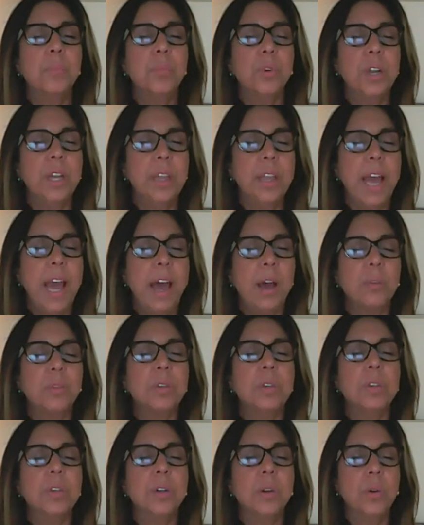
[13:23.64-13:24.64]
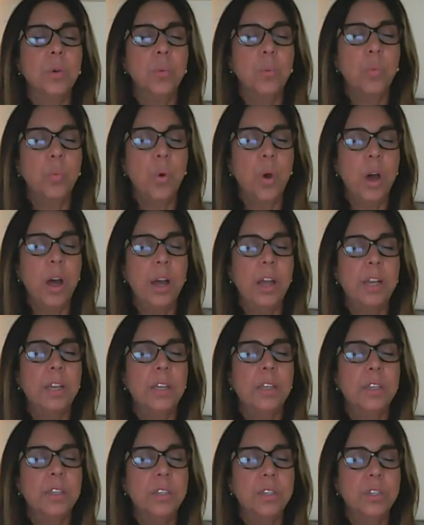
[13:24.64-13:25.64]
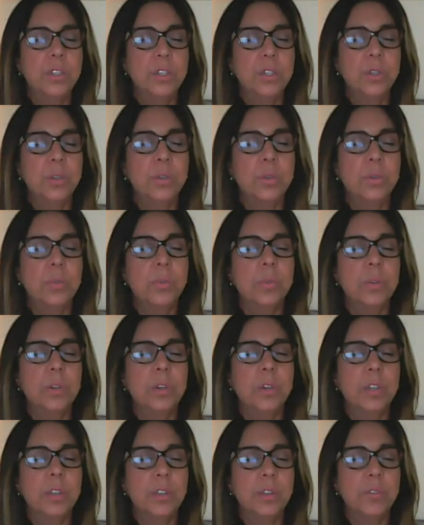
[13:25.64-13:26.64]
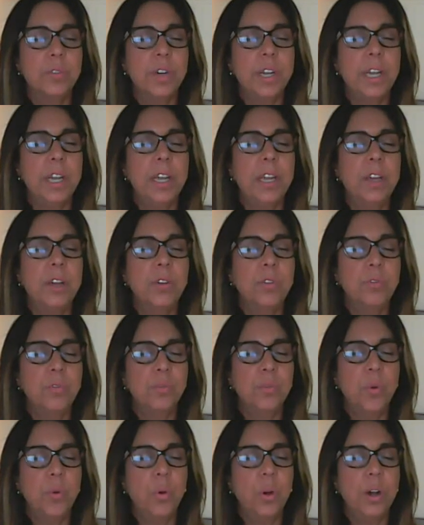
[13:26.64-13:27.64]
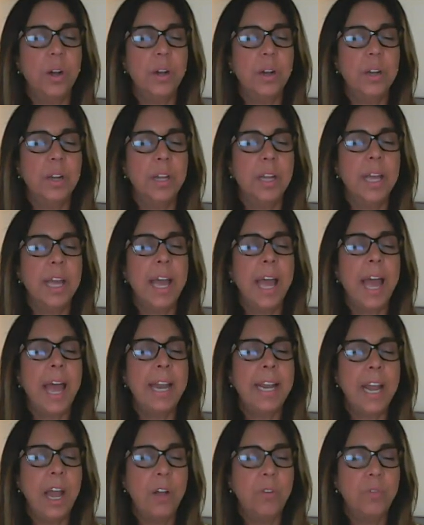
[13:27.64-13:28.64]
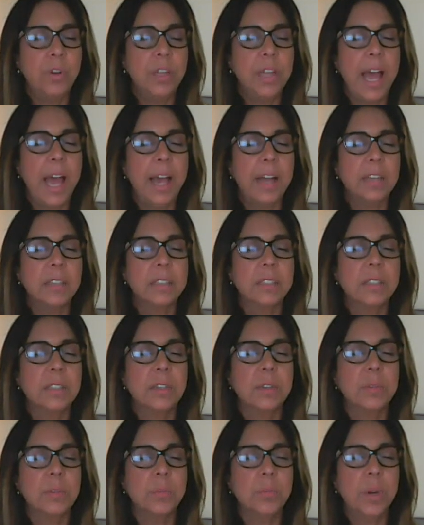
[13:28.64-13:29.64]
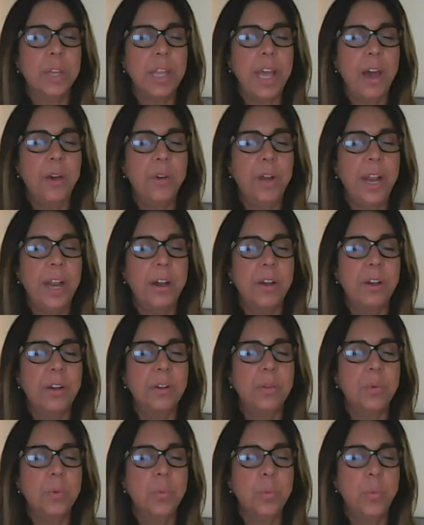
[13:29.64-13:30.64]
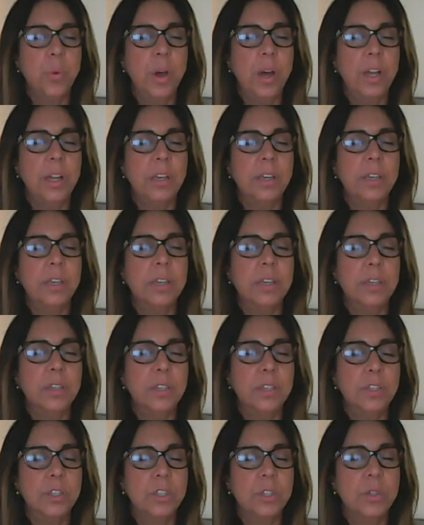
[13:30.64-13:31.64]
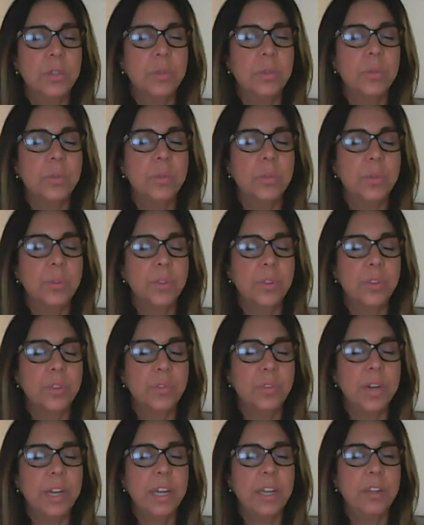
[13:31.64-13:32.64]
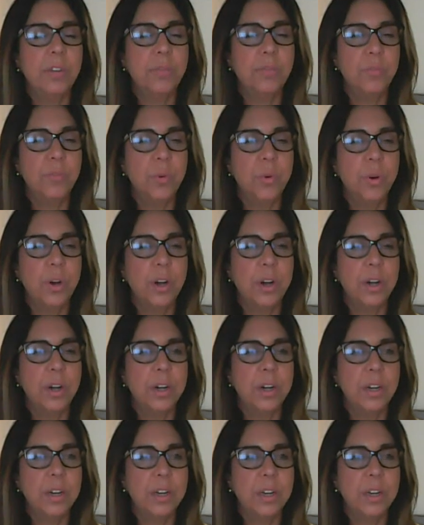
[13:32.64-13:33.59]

Breathe out one, two, three, four. And now relax without air. One, two, three, four.